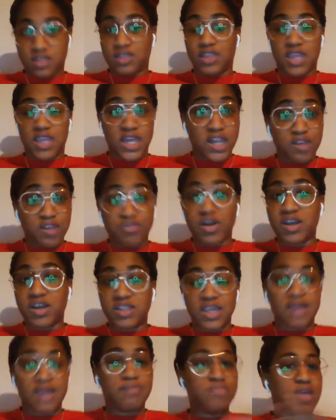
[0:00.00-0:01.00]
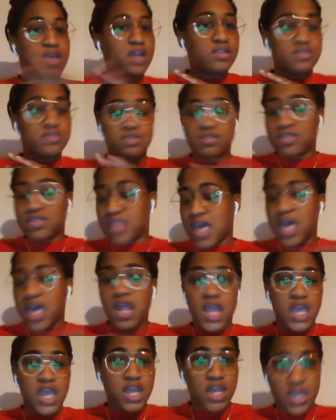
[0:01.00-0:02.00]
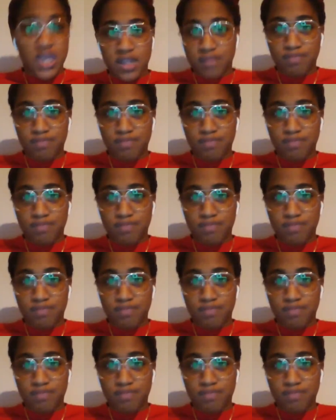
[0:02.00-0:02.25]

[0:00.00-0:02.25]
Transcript: get it fucked up. That ain't it.